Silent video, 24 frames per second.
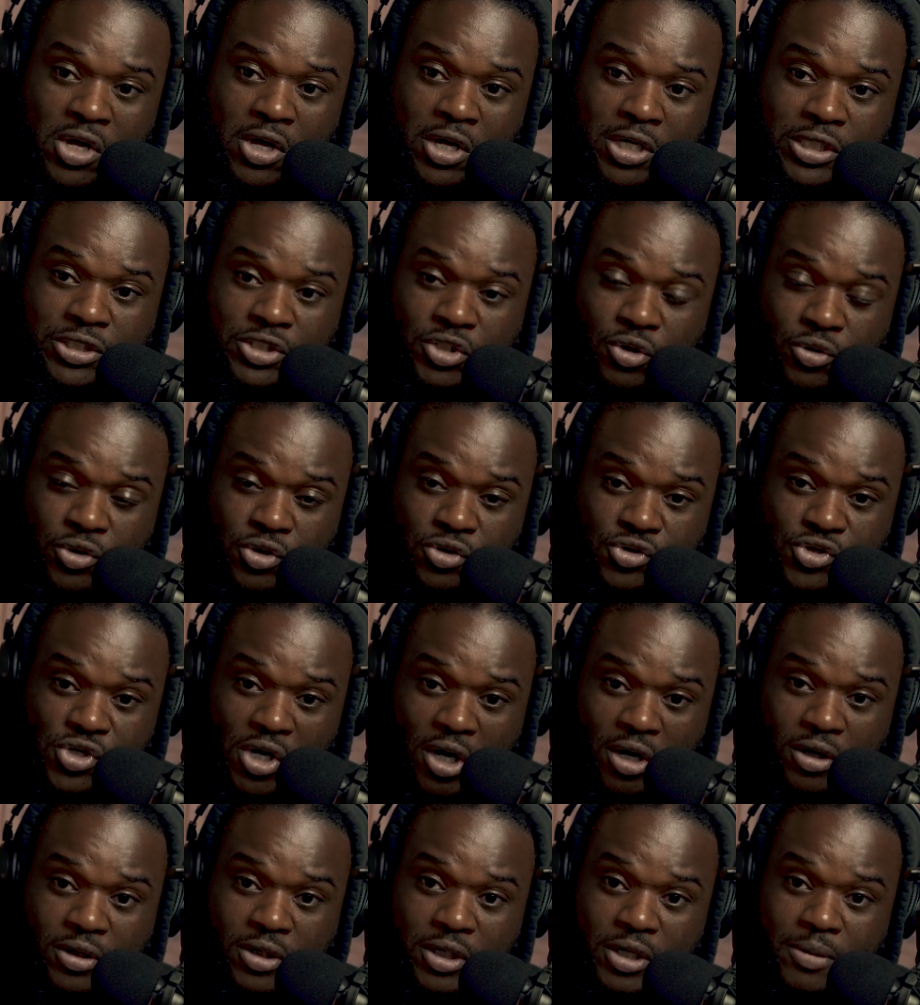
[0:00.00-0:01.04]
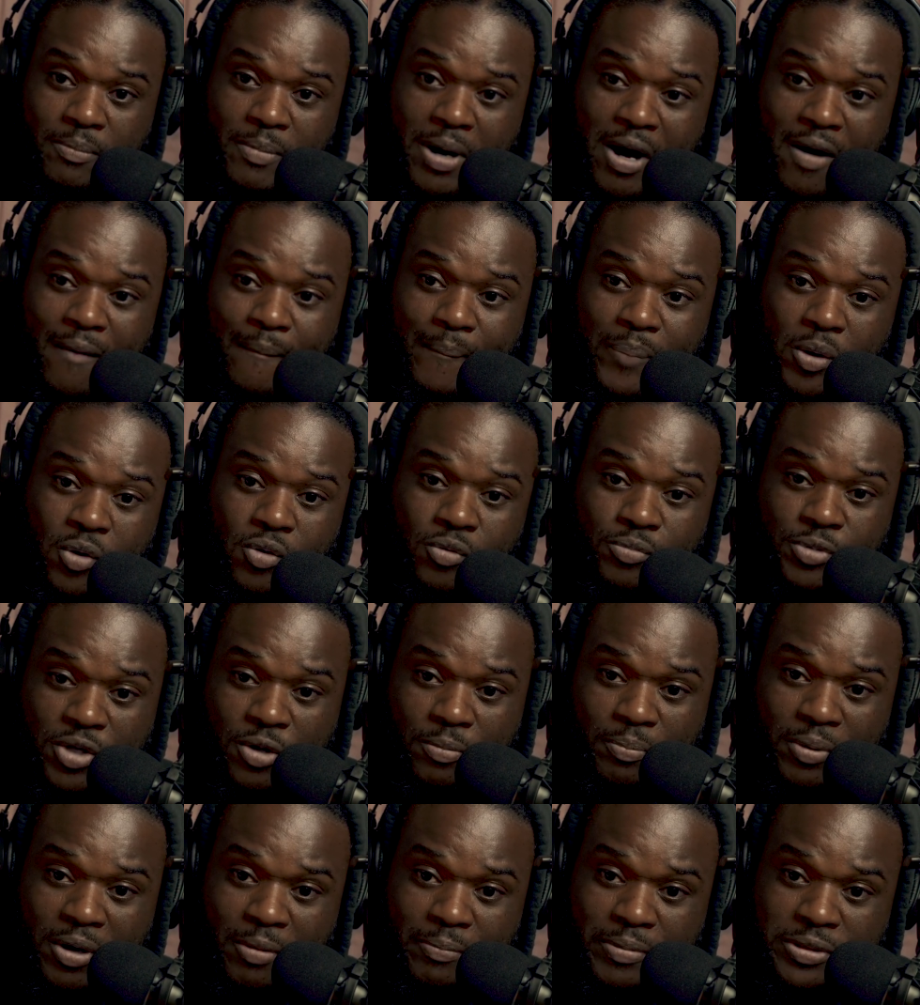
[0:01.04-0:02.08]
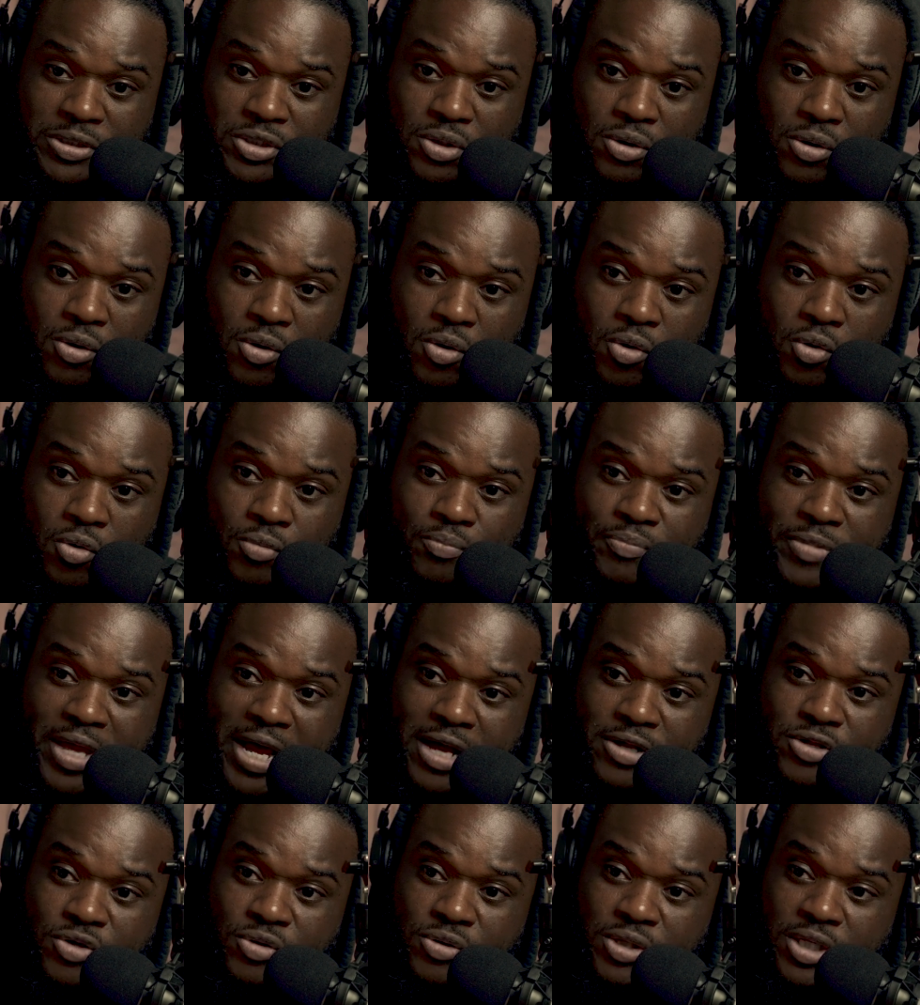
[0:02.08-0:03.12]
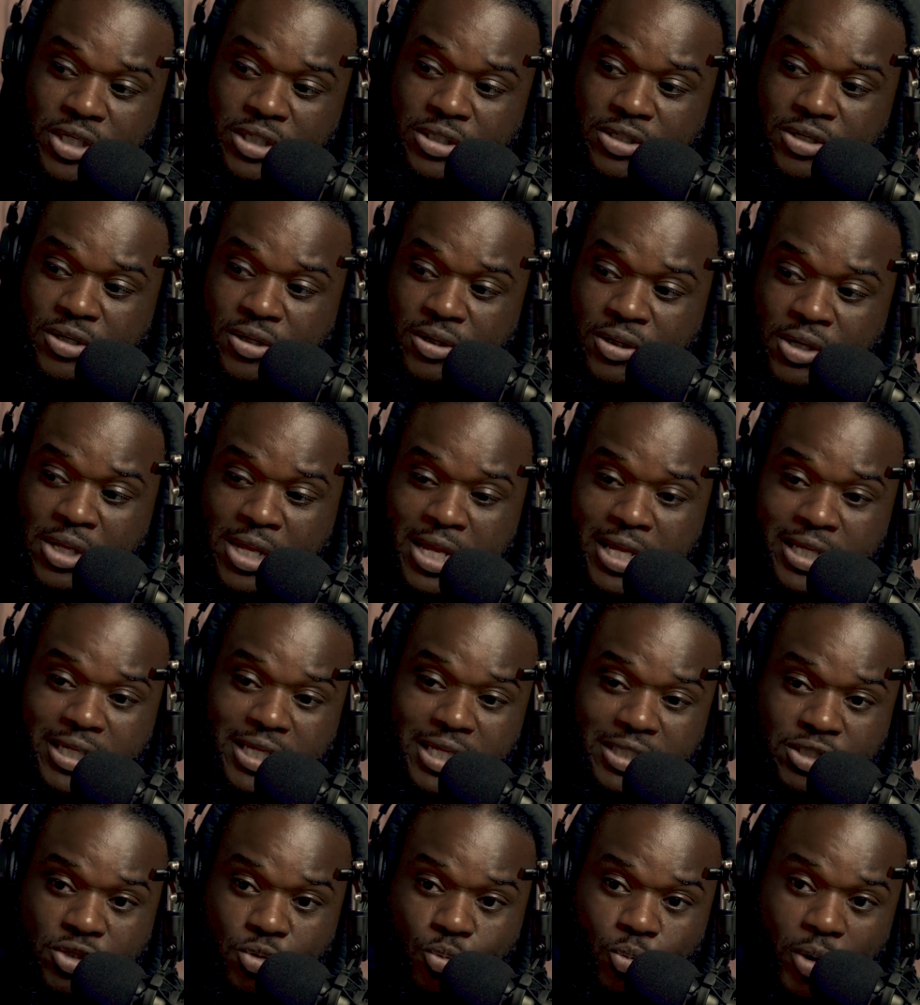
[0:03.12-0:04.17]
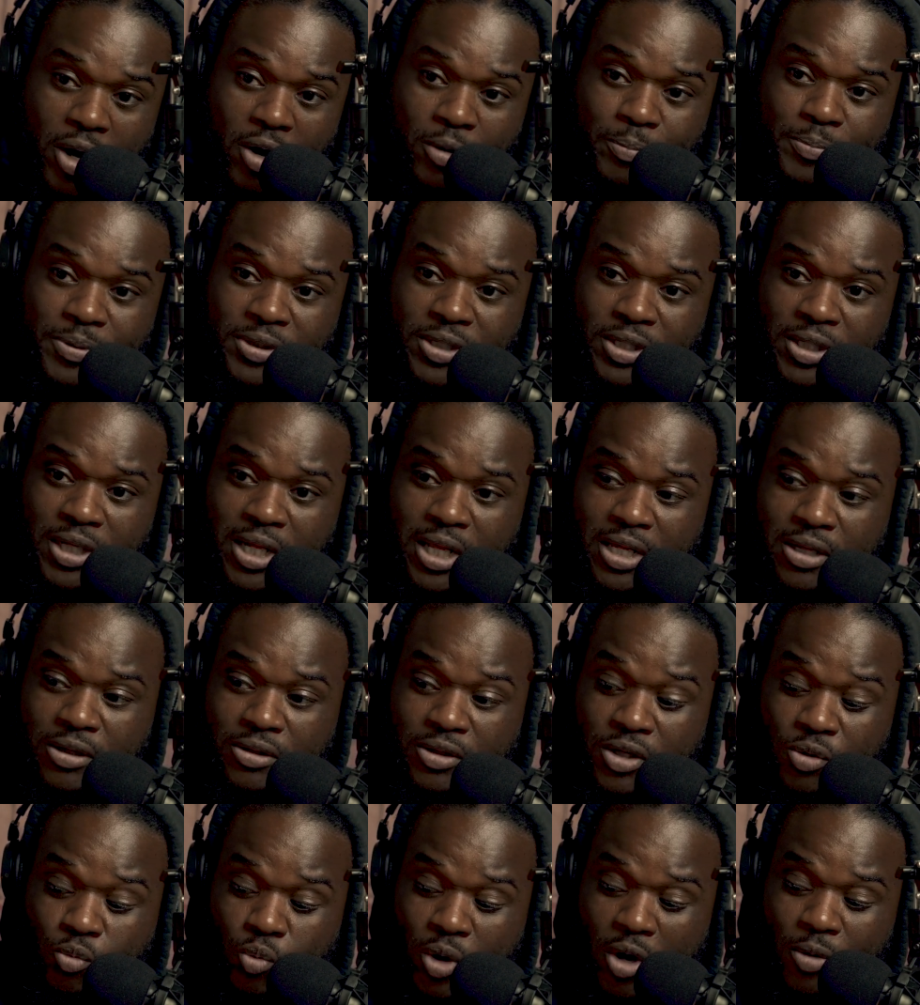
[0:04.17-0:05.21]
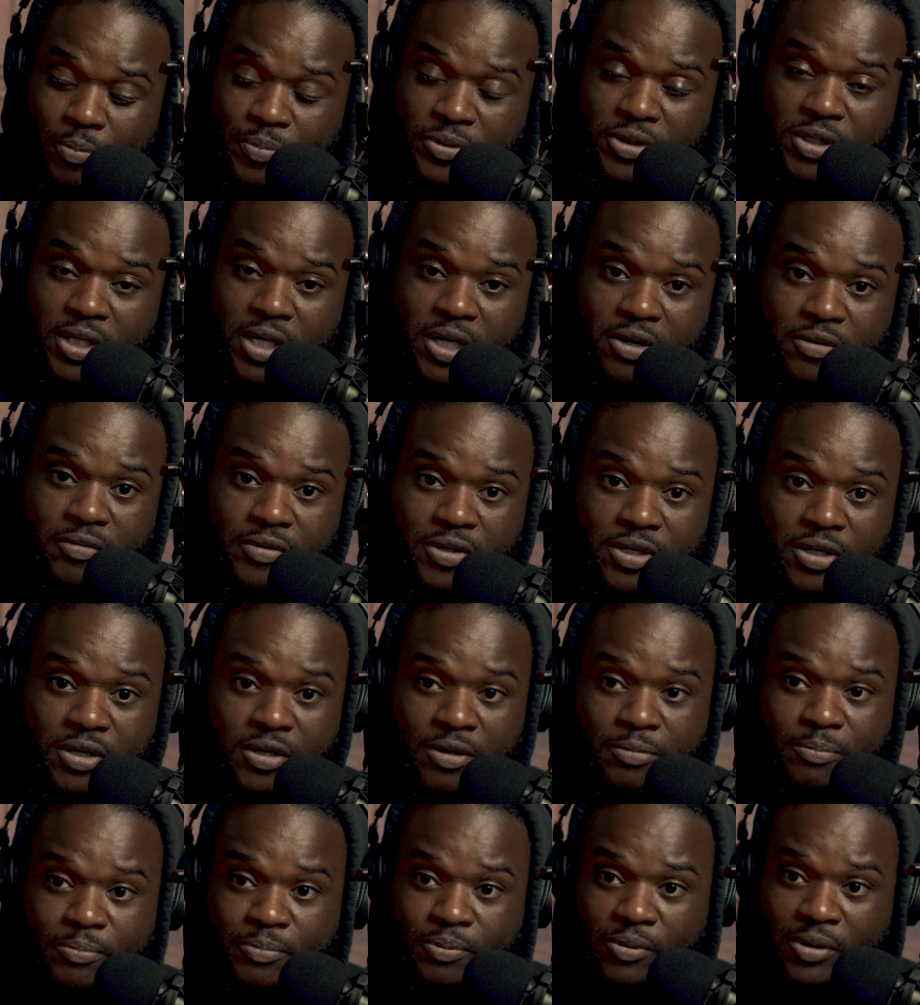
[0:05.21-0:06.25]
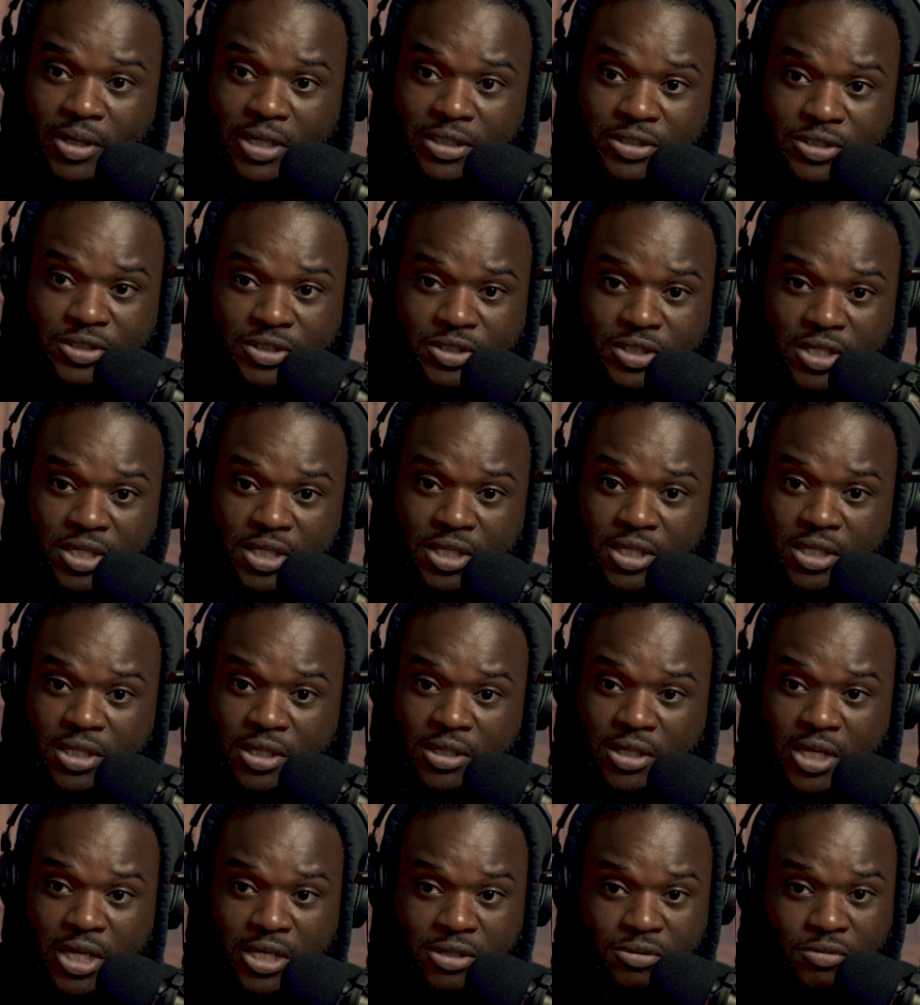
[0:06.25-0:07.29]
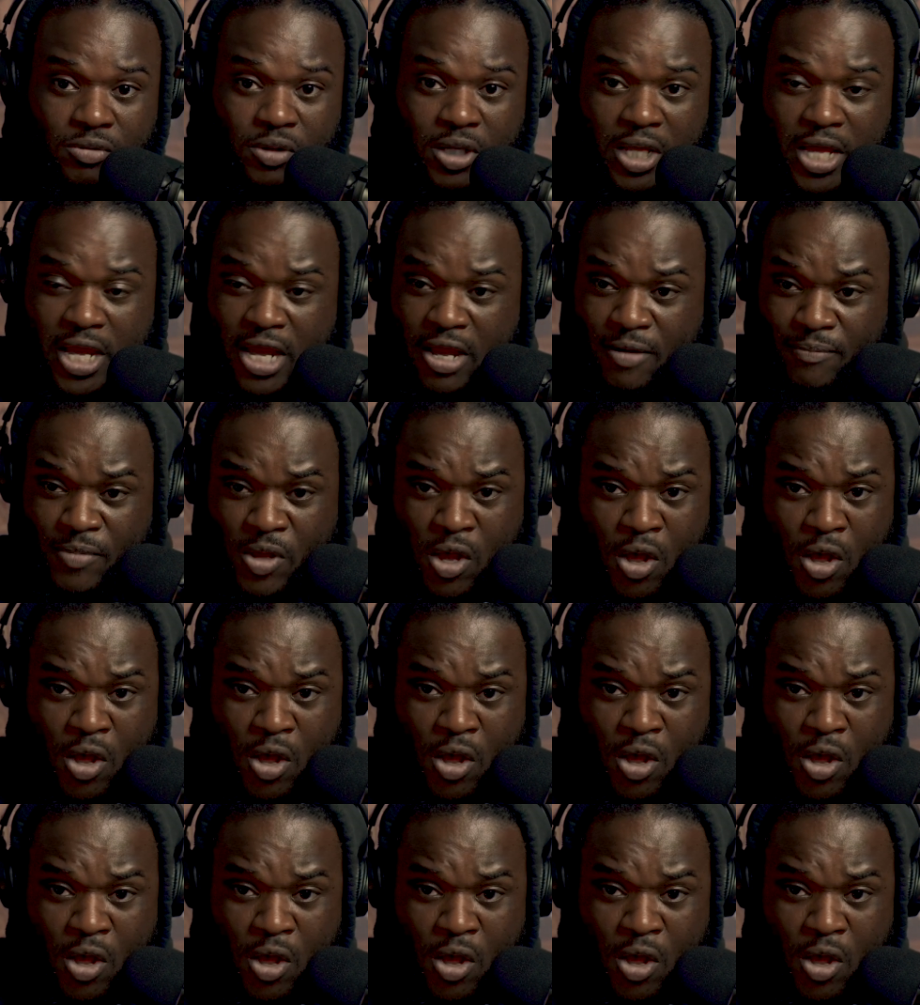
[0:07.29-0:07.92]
So you're talking about, boom, your puppies are home. Now you need to get the whelping area plus the heating lamp,